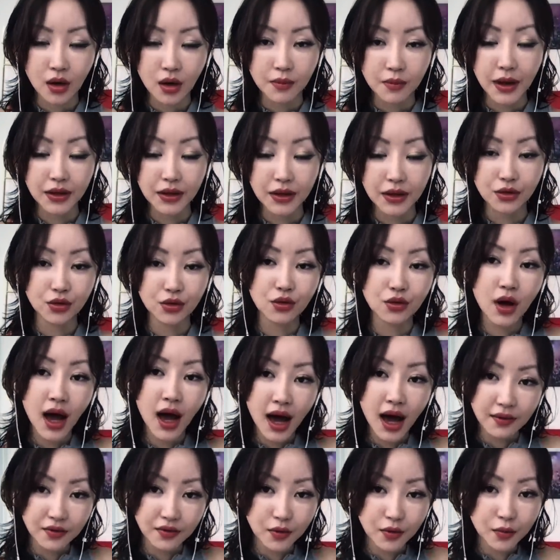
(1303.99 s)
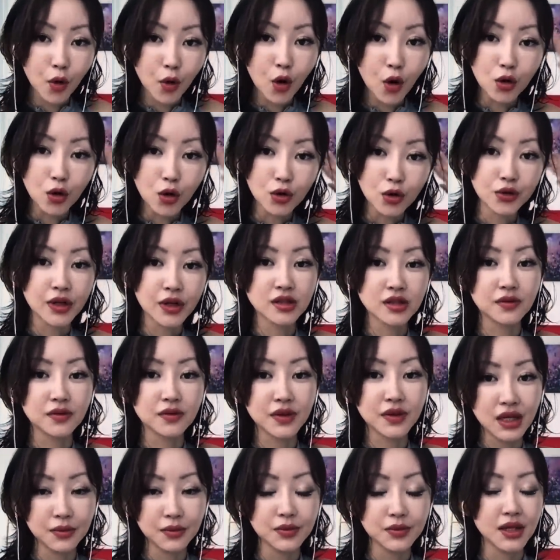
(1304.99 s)
But you have a portrait of
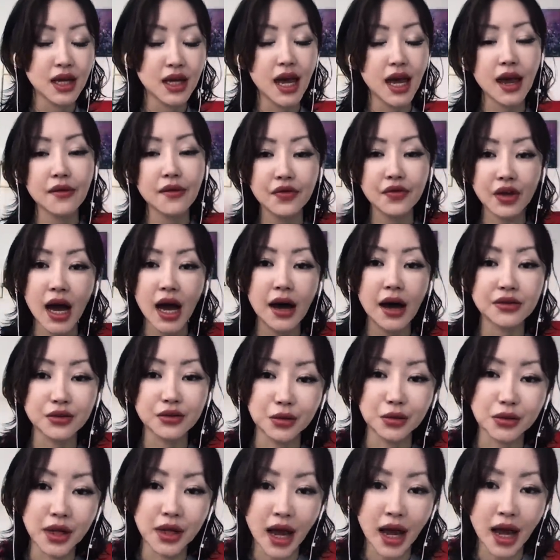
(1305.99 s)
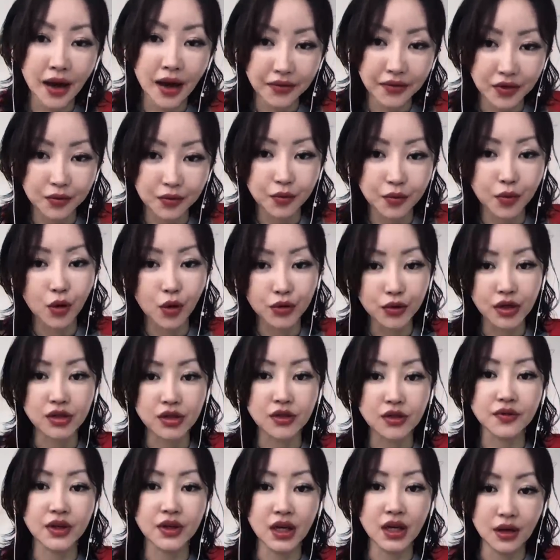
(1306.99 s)
Kim's. Every household have the portrait
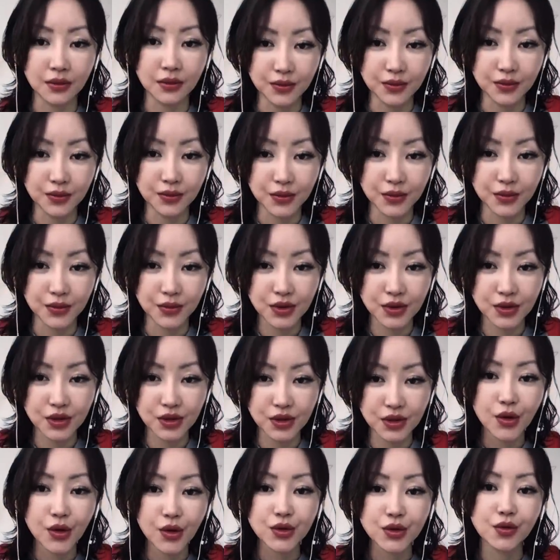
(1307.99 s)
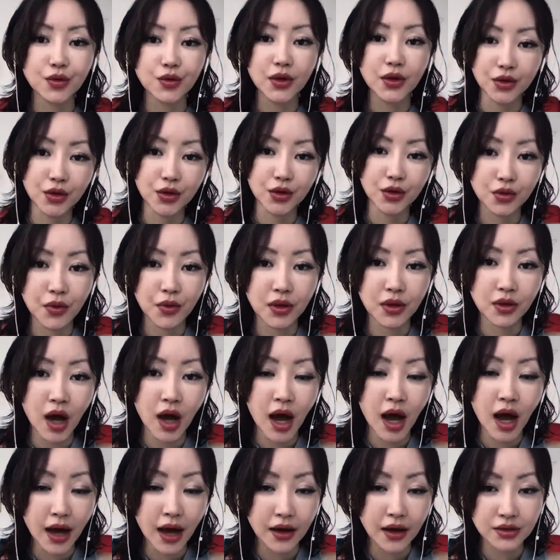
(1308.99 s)
of Kim's. So what do you do when the
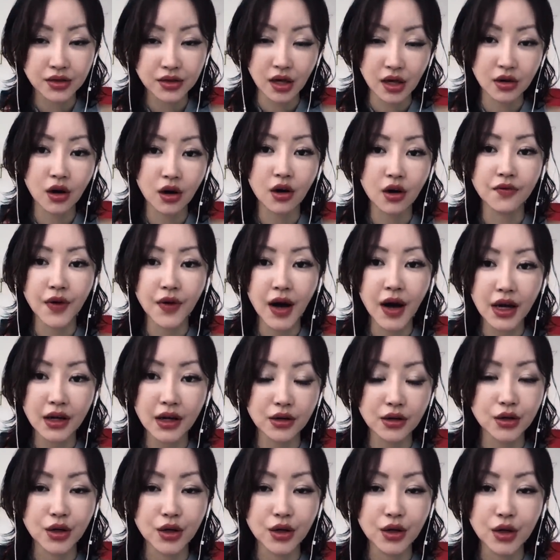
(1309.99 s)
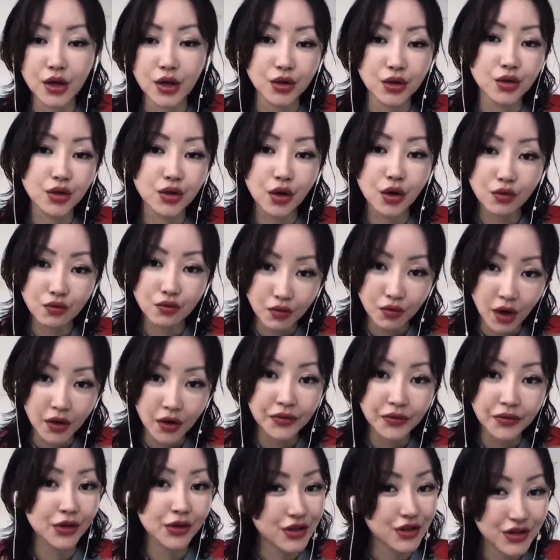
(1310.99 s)
house get caught fire? You don't run with
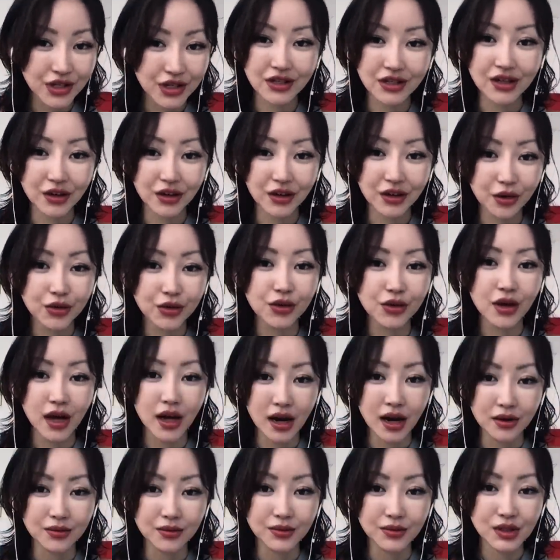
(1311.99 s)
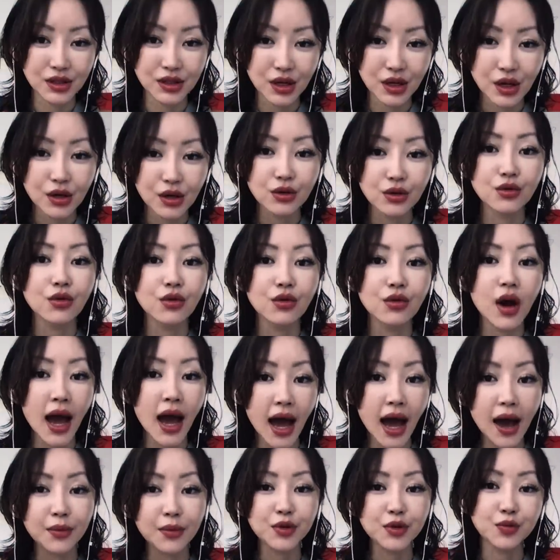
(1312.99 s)
your children on your arms. You
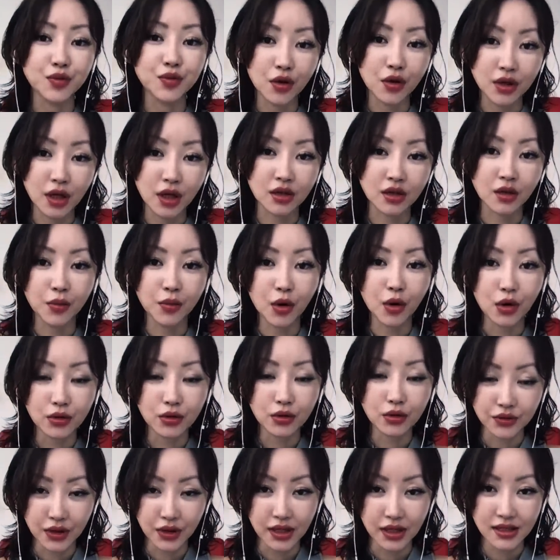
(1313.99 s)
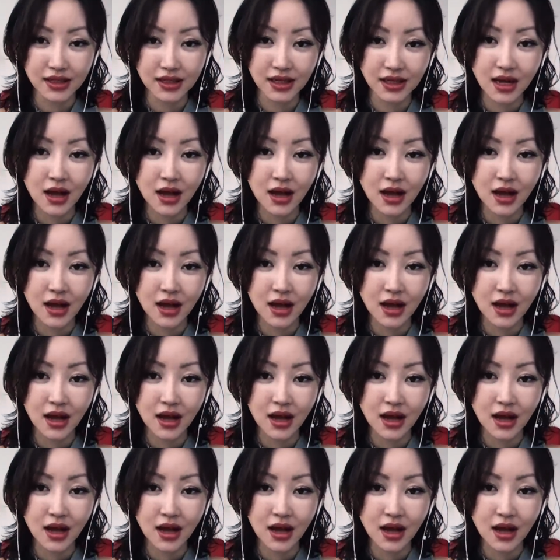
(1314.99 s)
have to protect the portrait.